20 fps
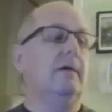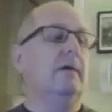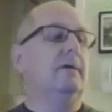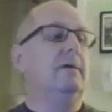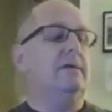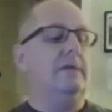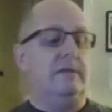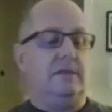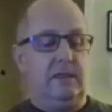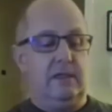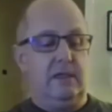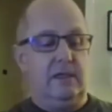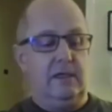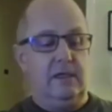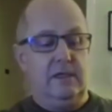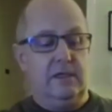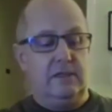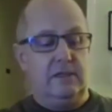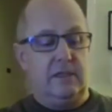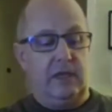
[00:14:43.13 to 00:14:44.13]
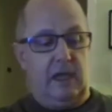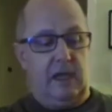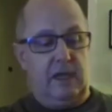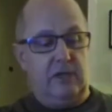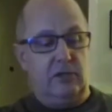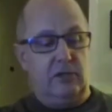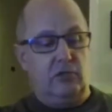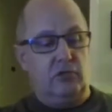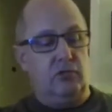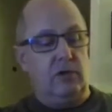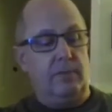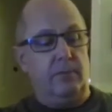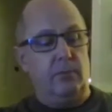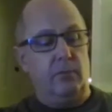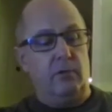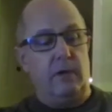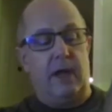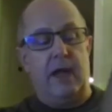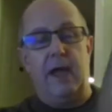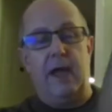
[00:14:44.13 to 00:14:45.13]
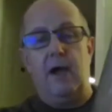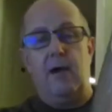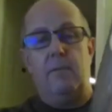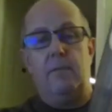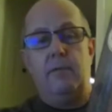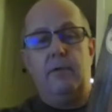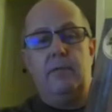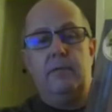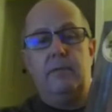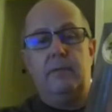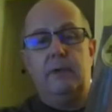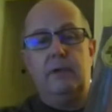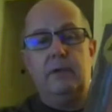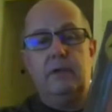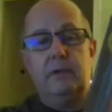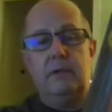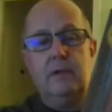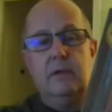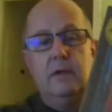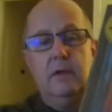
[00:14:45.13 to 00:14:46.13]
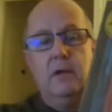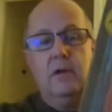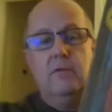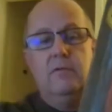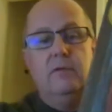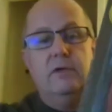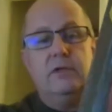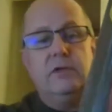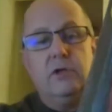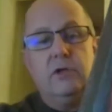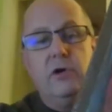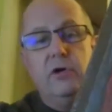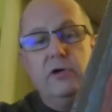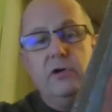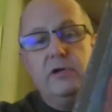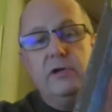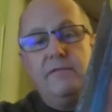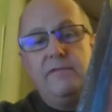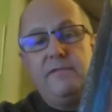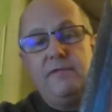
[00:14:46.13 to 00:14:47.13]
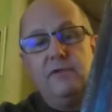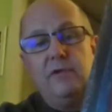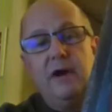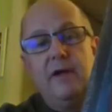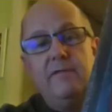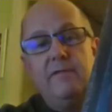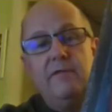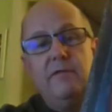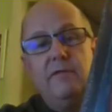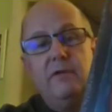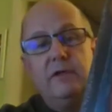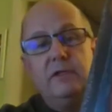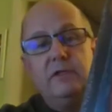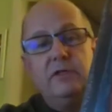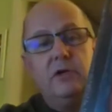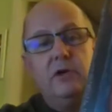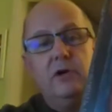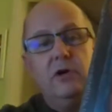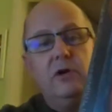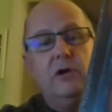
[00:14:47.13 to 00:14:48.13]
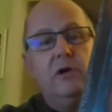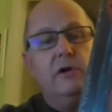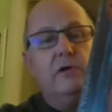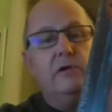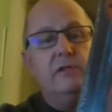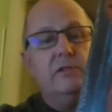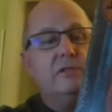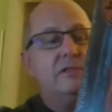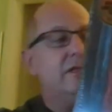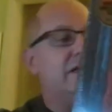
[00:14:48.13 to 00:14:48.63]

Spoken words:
This is a triple album, Return to Forever Returns.